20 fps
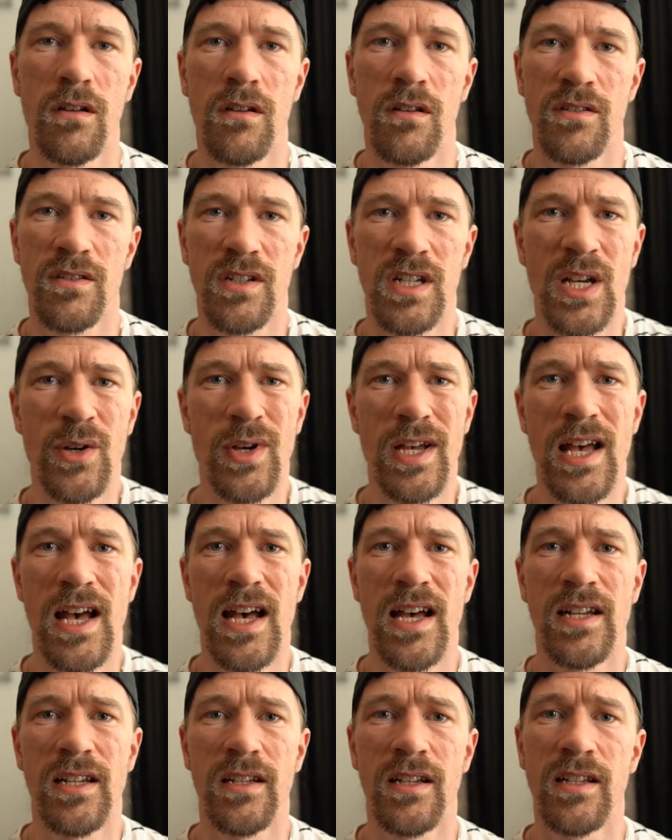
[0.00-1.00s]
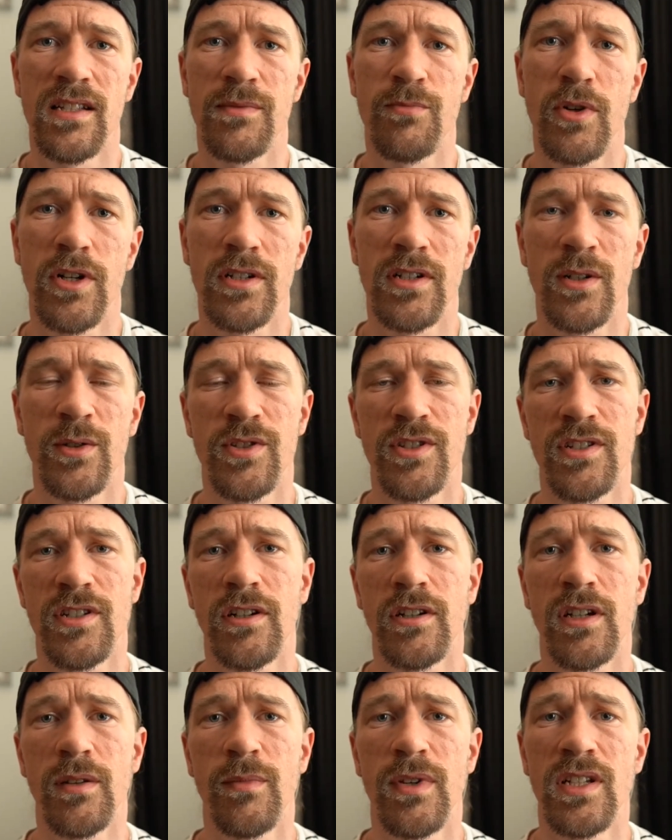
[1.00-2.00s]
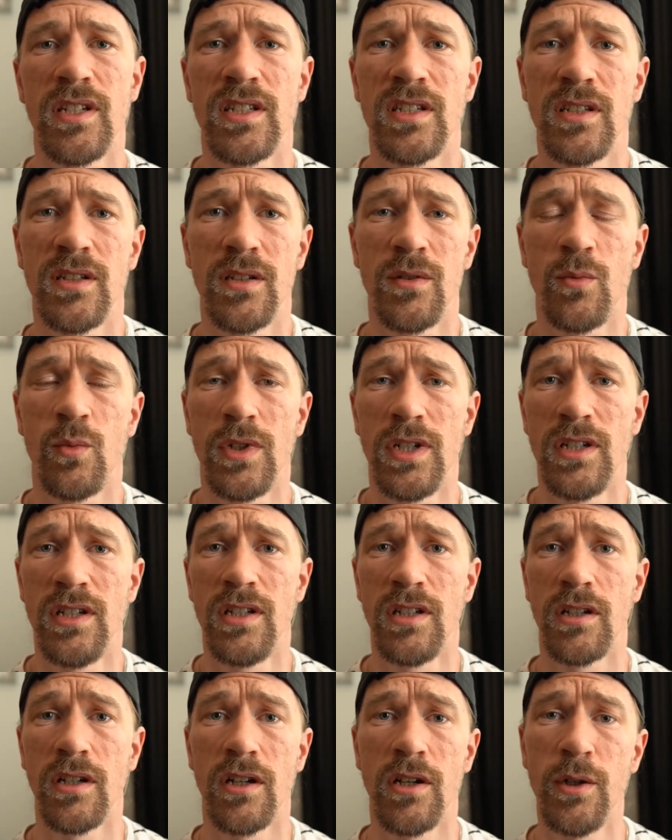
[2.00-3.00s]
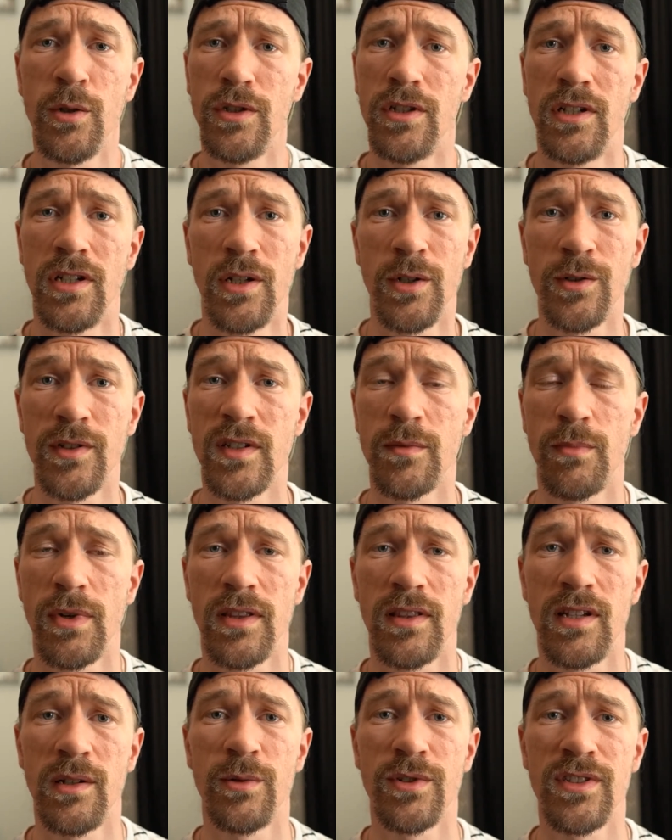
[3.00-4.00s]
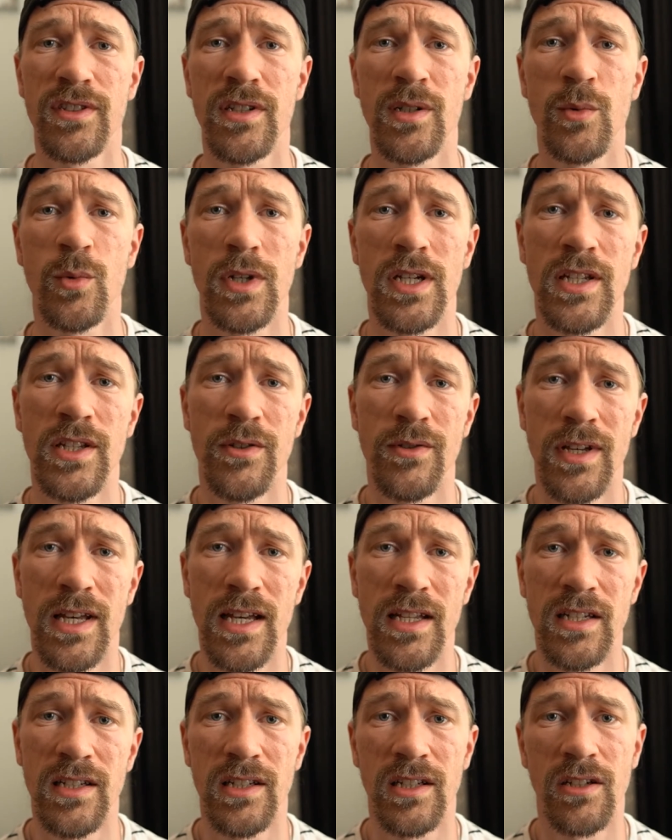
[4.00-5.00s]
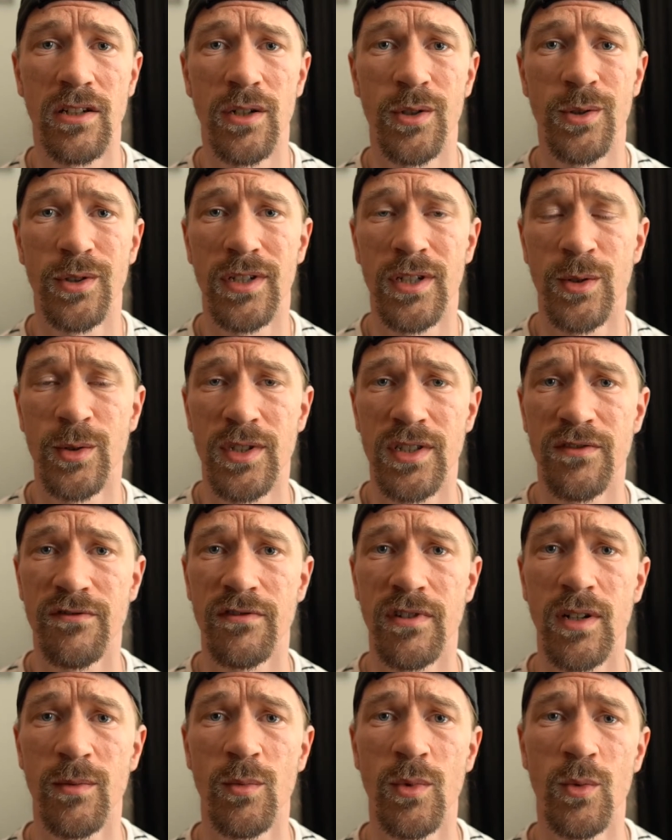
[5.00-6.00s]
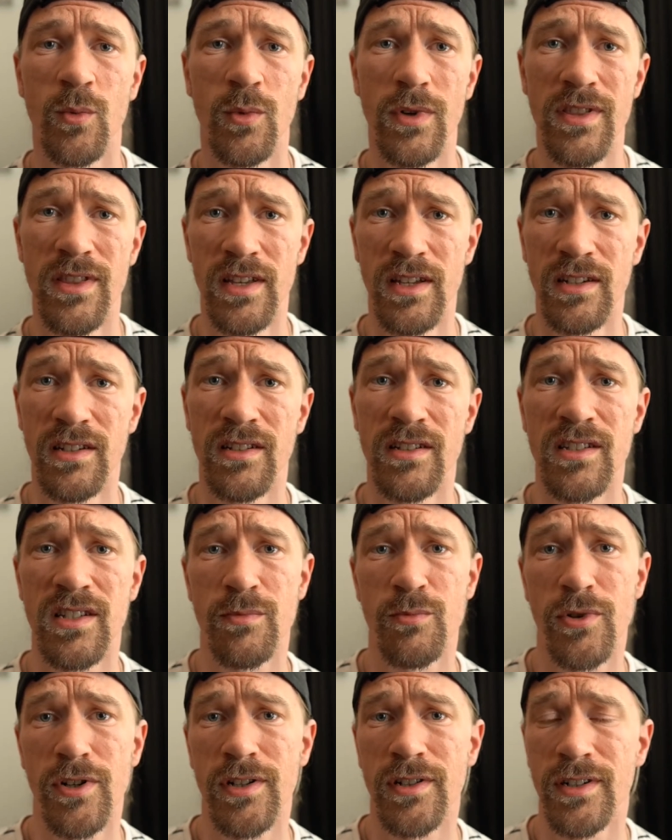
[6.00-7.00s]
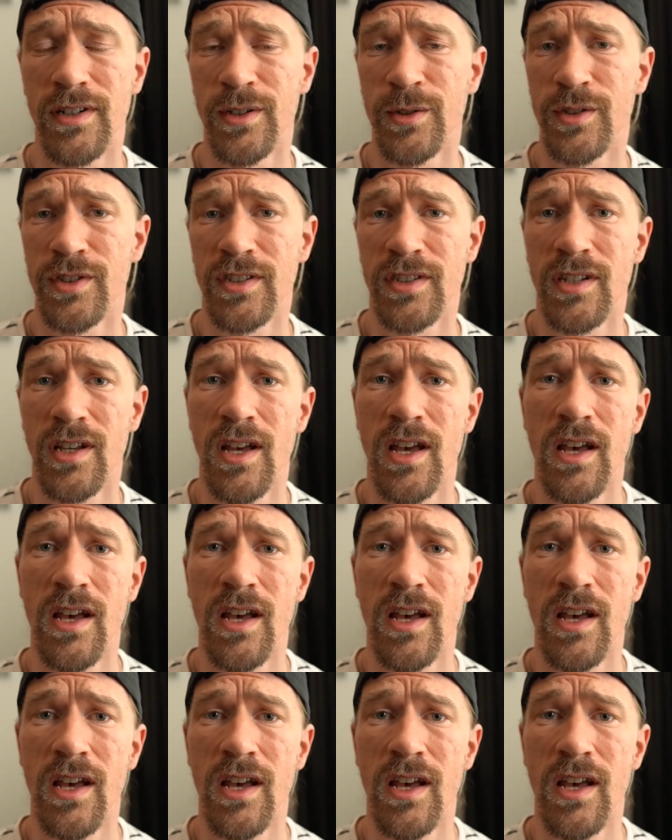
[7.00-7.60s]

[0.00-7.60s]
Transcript: So now I had a SmartNotes document with code notes, but there was no way to edit the code notes from within SmartNotes.